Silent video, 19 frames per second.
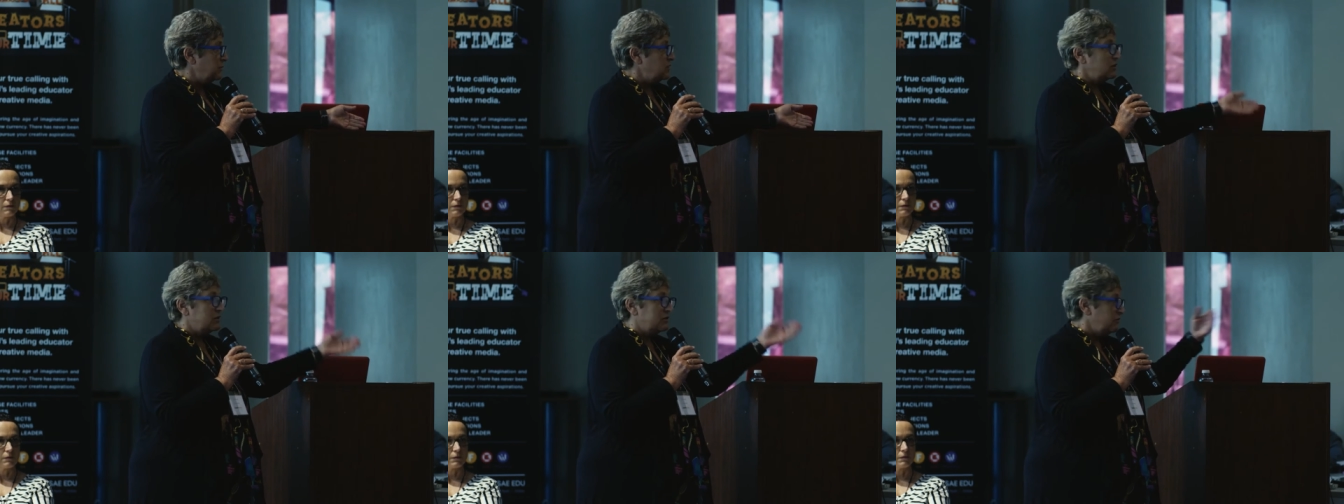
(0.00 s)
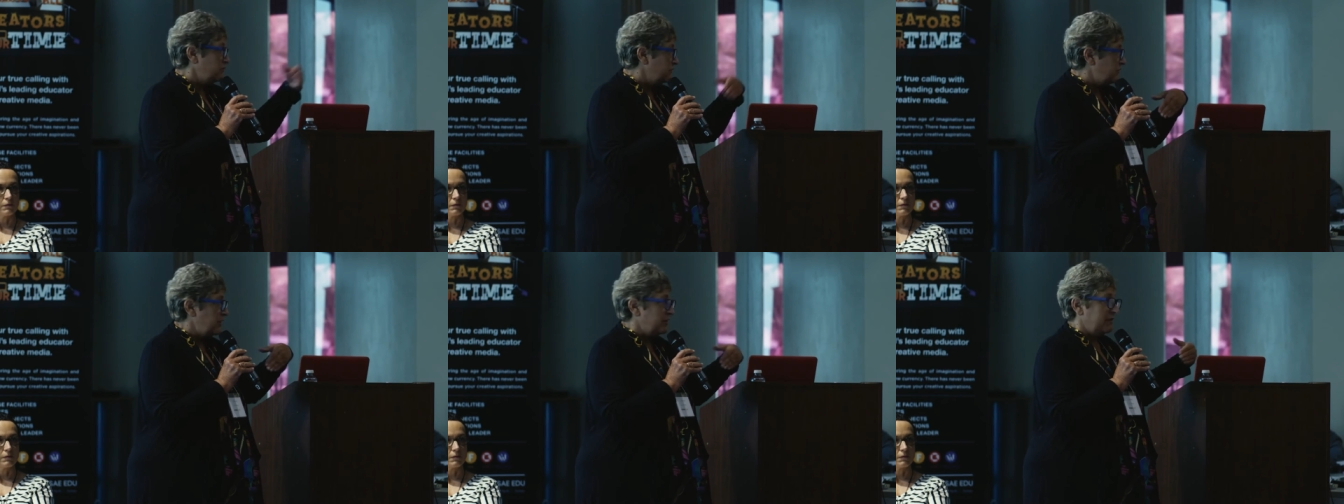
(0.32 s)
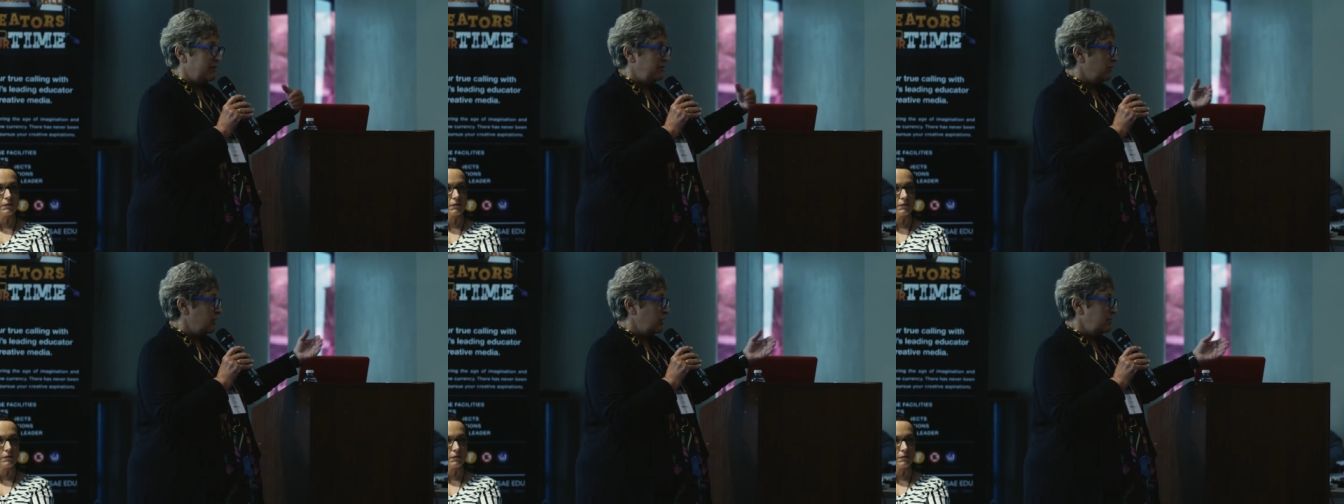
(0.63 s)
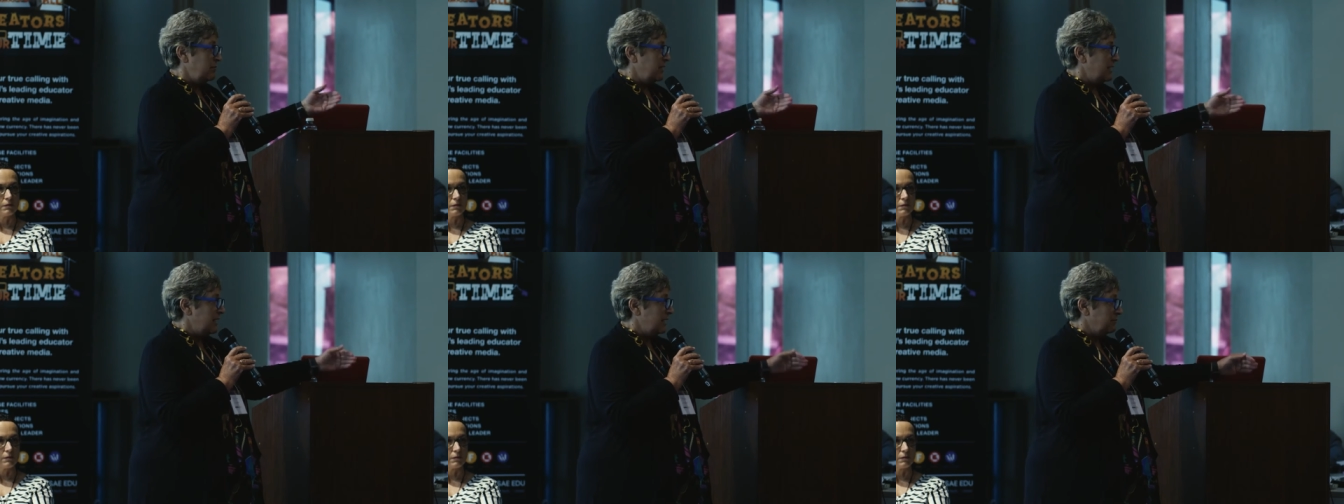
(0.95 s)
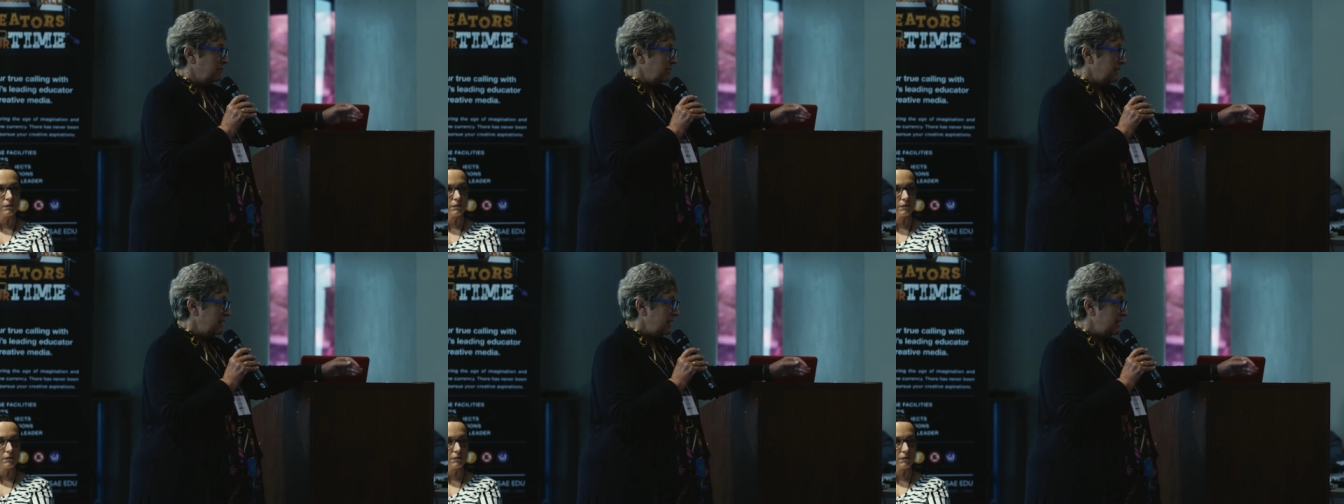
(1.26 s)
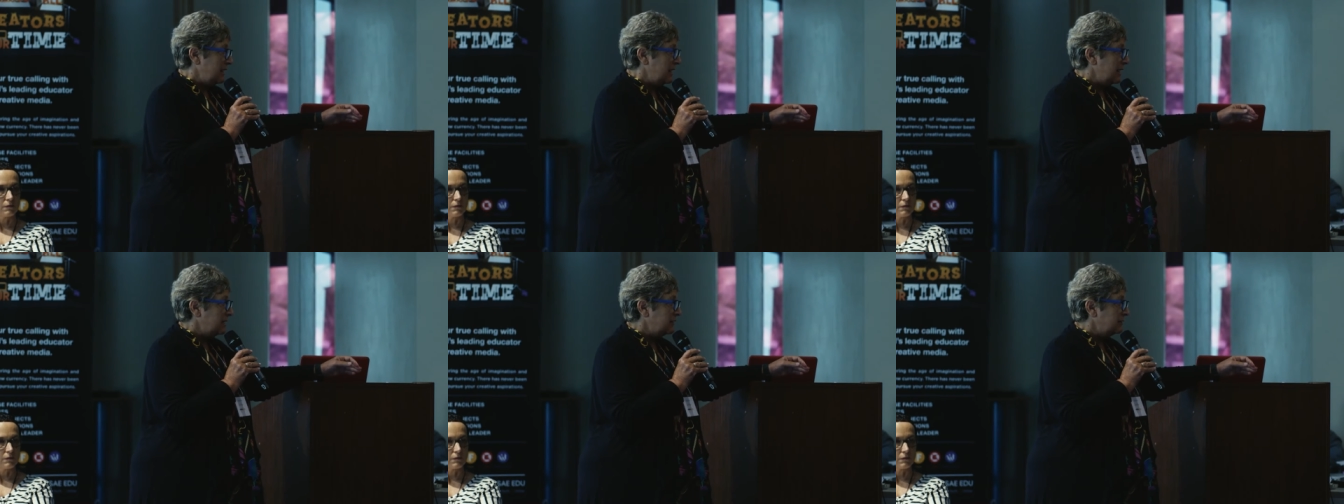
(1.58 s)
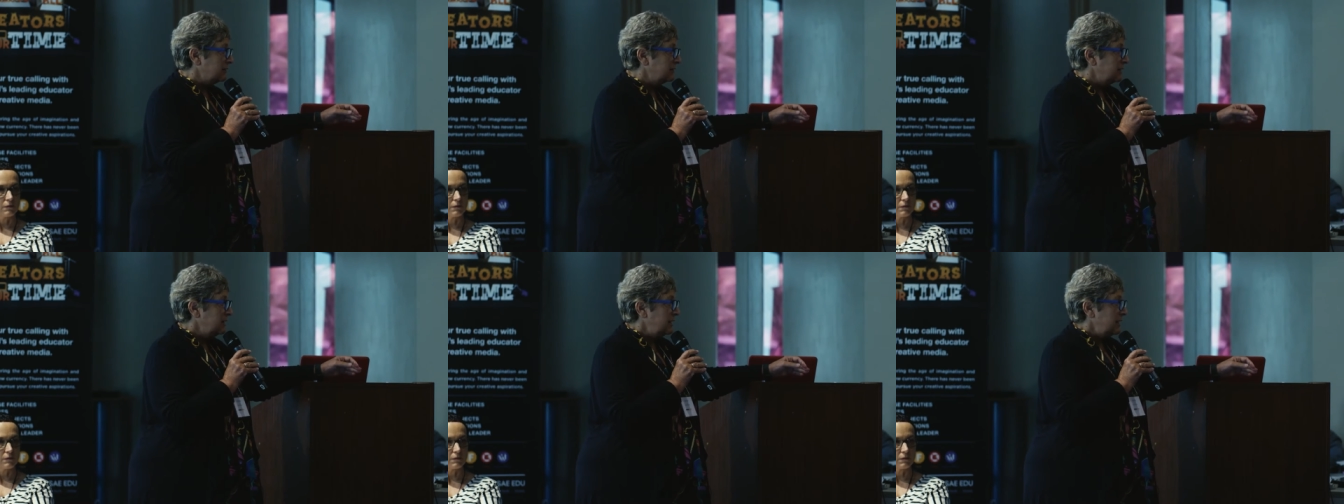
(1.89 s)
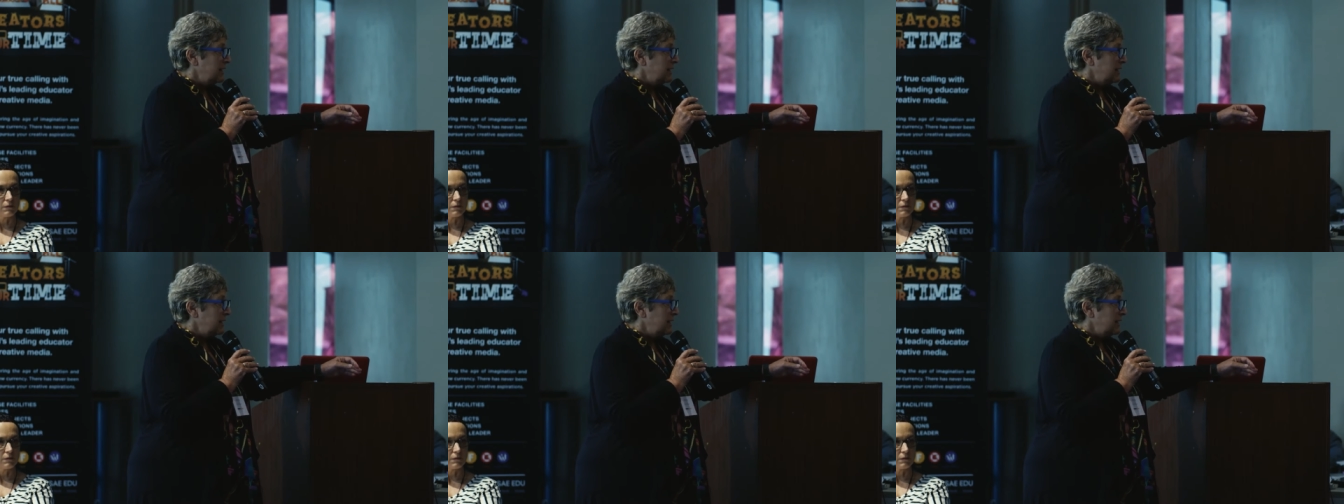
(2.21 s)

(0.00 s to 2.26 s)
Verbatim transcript: which is a very very big company now.